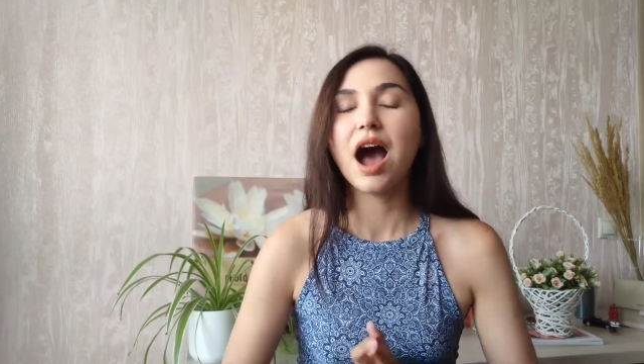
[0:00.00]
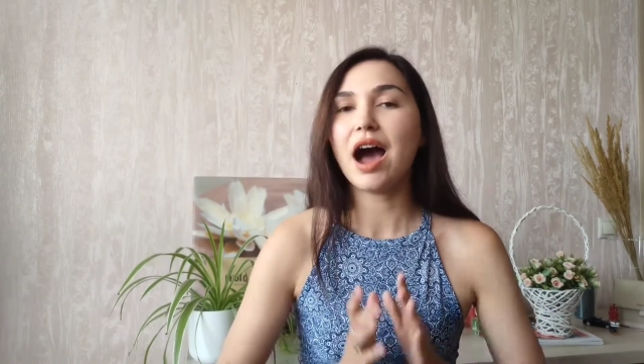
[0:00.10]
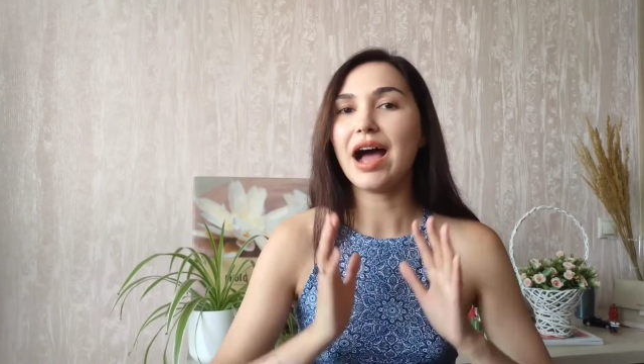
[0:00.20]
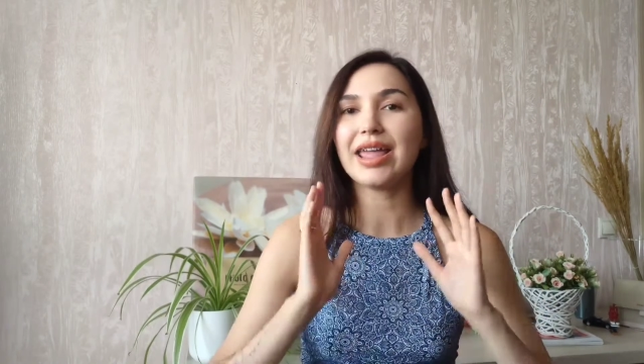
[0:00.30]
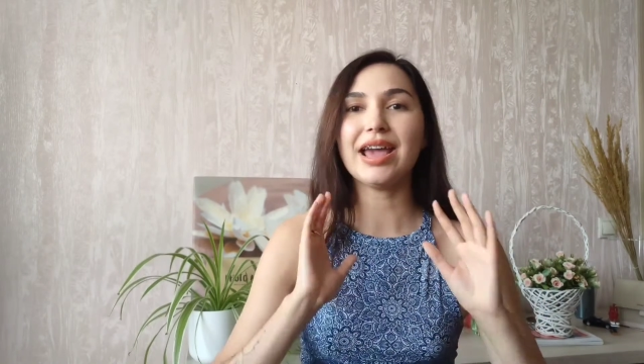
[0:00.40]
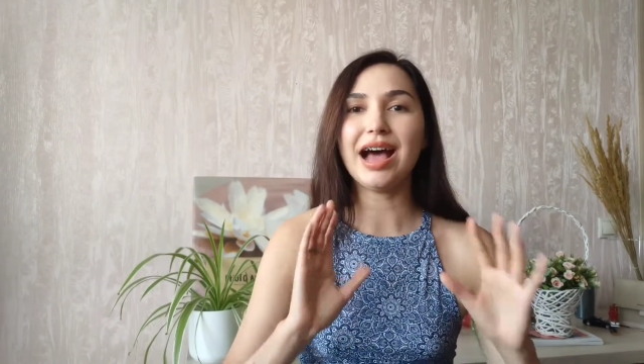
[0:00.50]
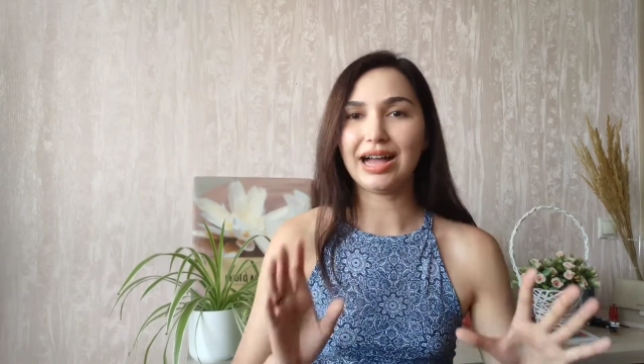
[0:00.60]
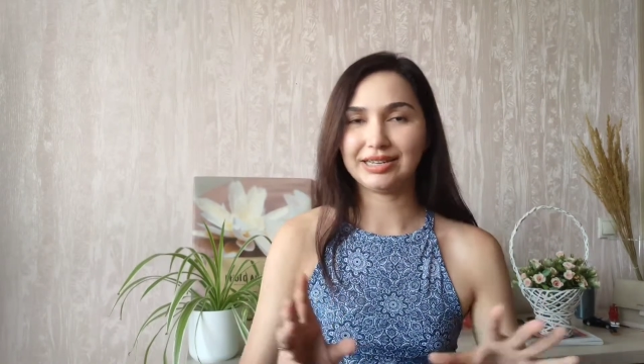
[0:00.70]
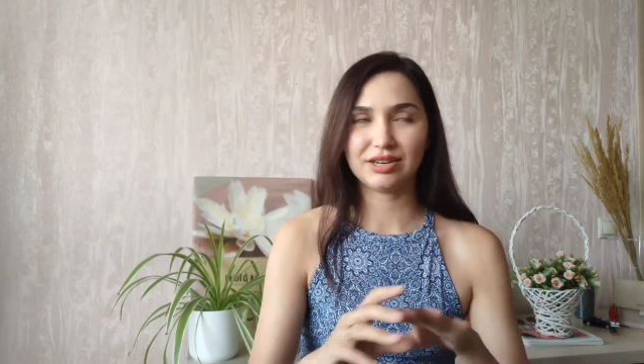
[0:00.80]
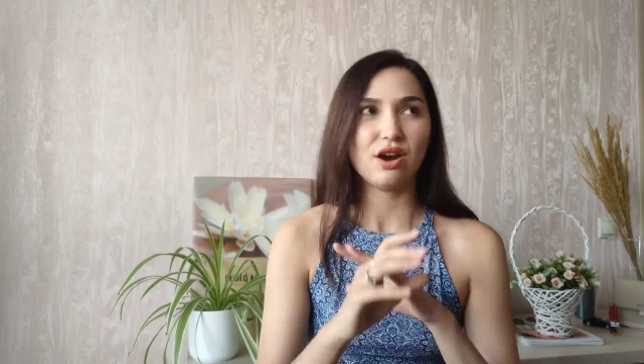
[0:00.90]
I
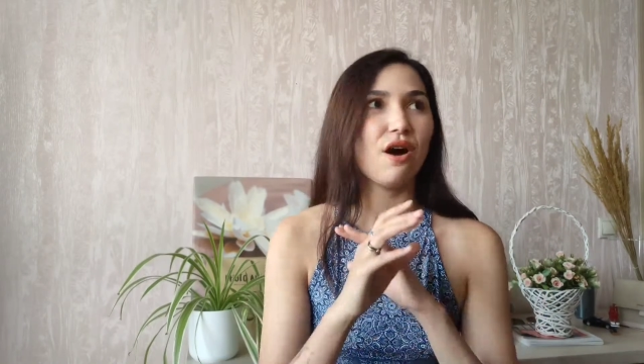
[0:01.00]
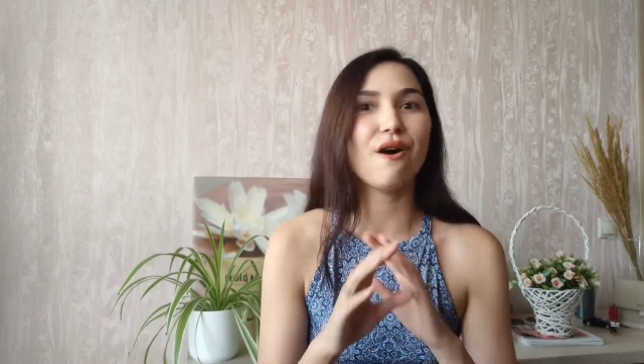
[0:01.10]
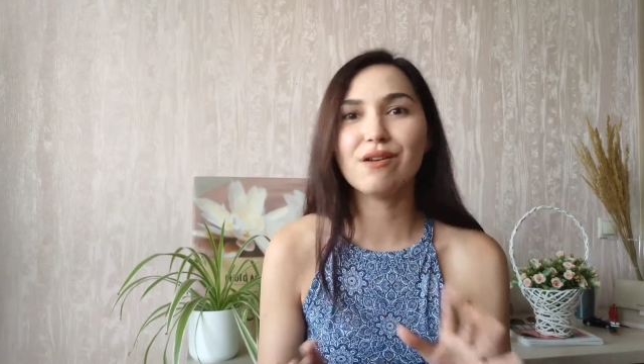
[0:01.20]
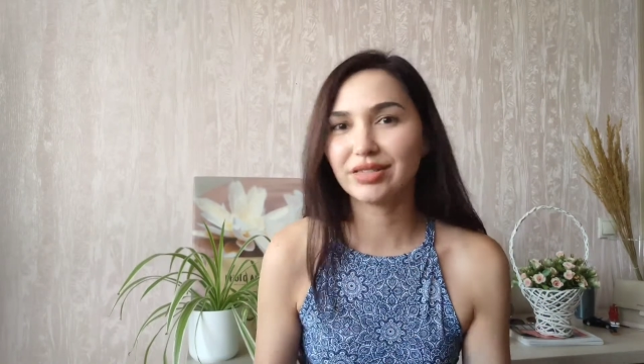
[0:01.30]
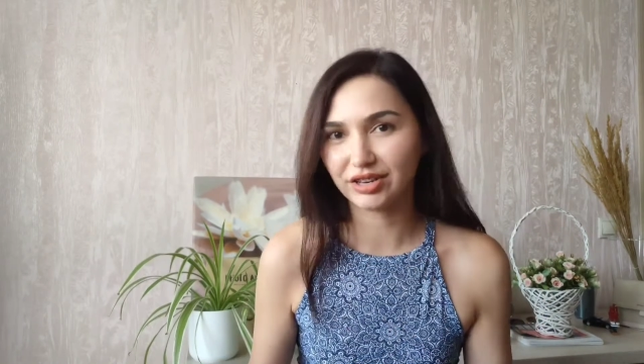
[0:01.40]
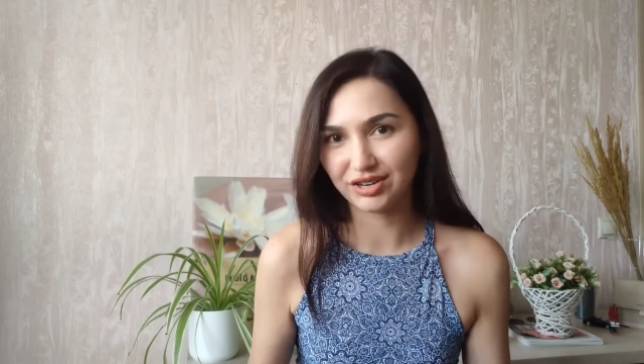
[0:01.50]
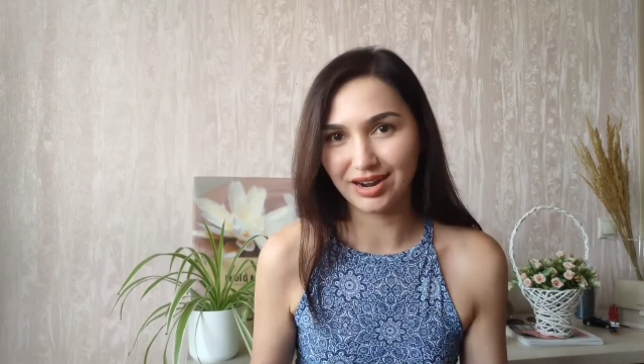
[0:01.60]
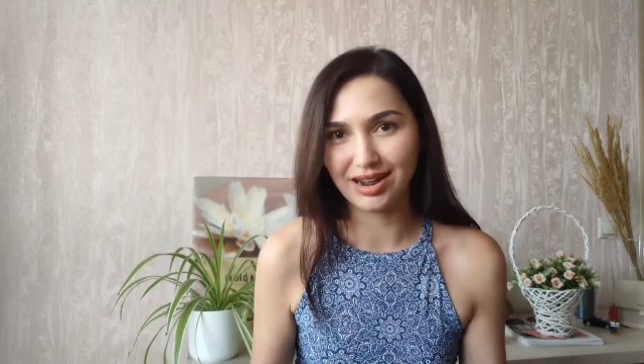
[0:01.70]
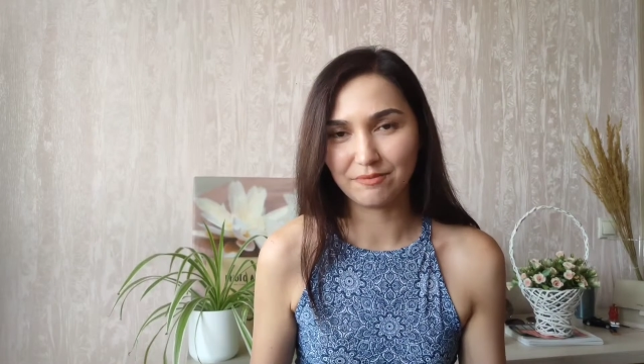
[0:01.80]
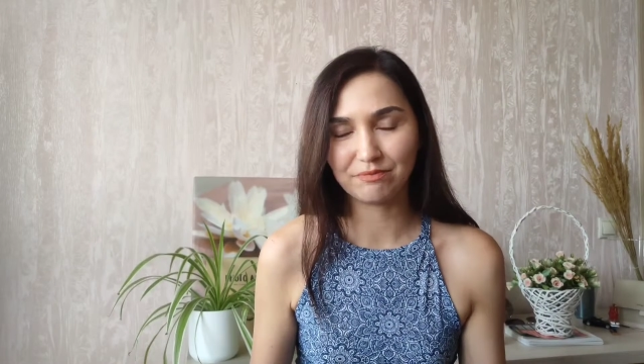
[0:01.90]
ate all the
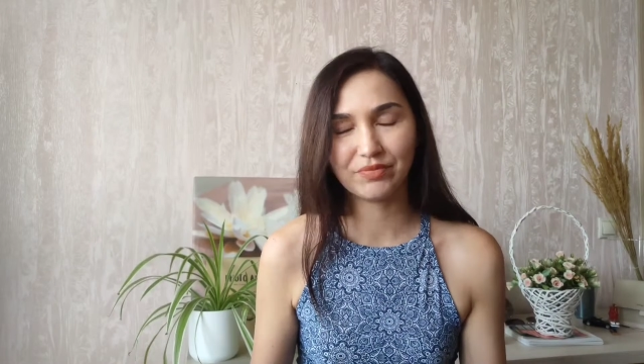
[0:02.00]
time.